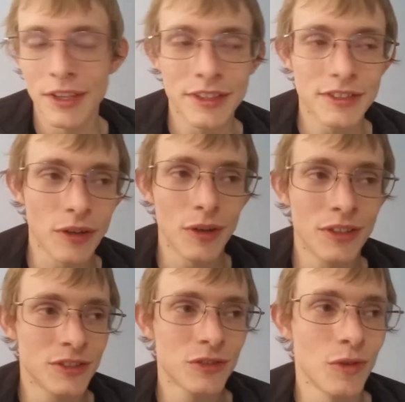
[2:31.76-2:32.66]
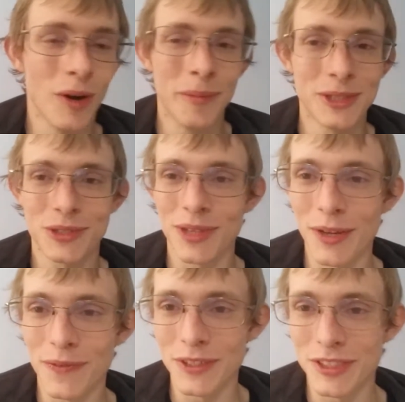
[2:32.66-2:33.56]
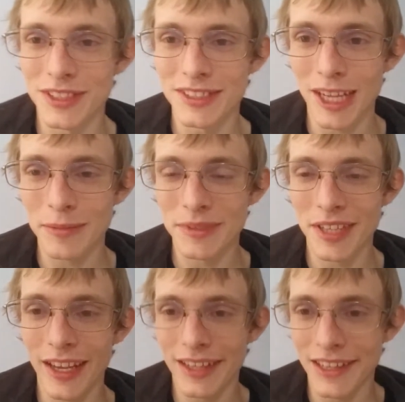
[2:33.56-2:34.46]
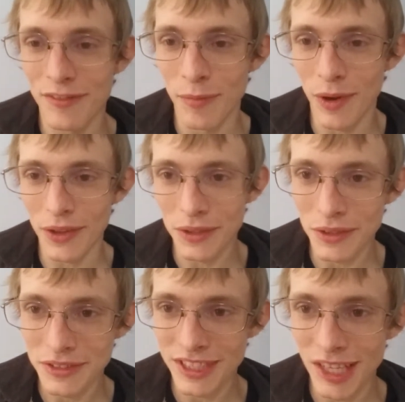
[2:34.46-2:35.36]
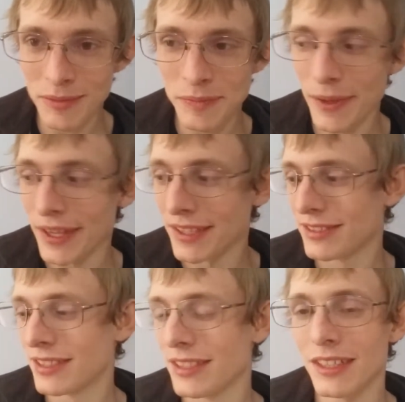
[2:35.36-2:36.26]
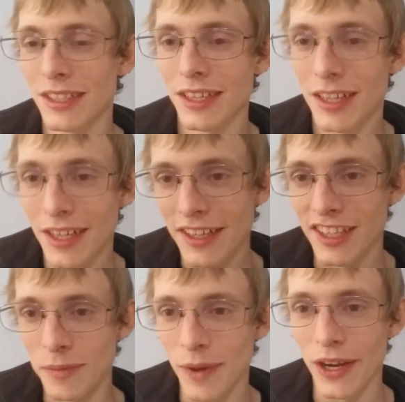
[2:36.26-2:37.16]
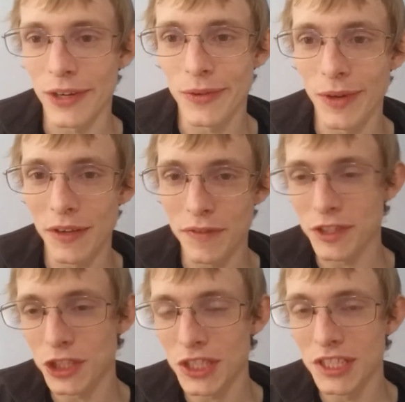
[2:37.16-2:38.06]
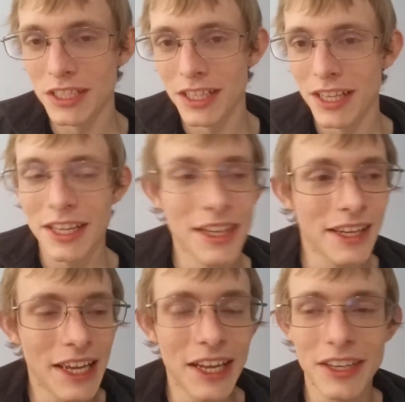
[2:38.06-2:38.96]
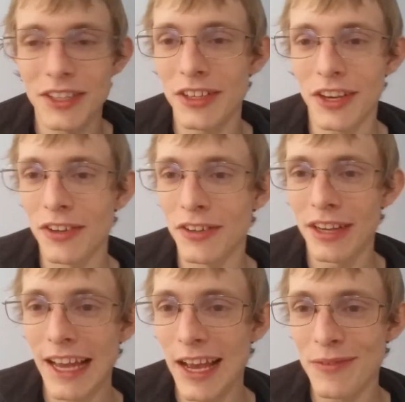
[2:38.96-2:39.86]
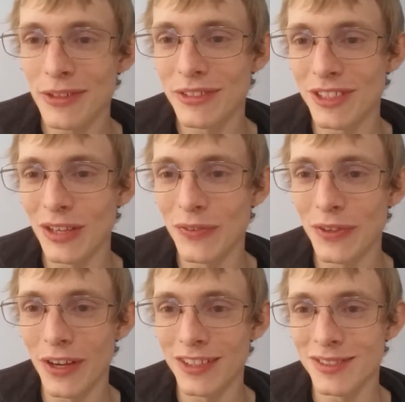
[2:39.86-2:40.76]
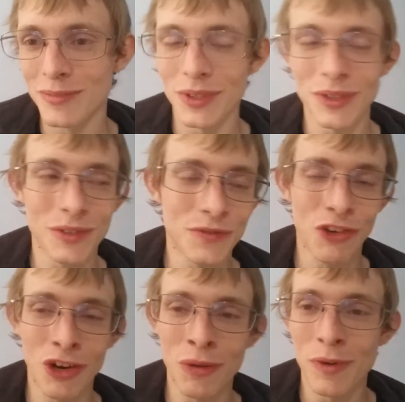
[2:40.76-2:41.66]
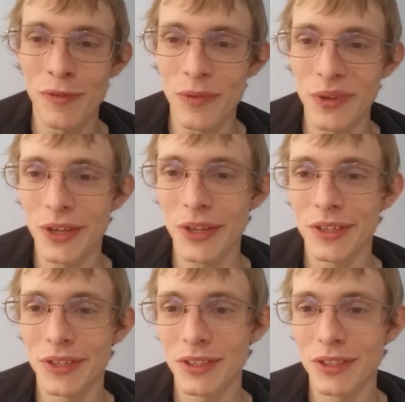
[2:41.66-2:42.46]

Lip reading: And so you can just grow a bunch of crayfish in the same tank, give them all their little same space to keep on crayfishing, and you're going to have yourself an awesome little farm of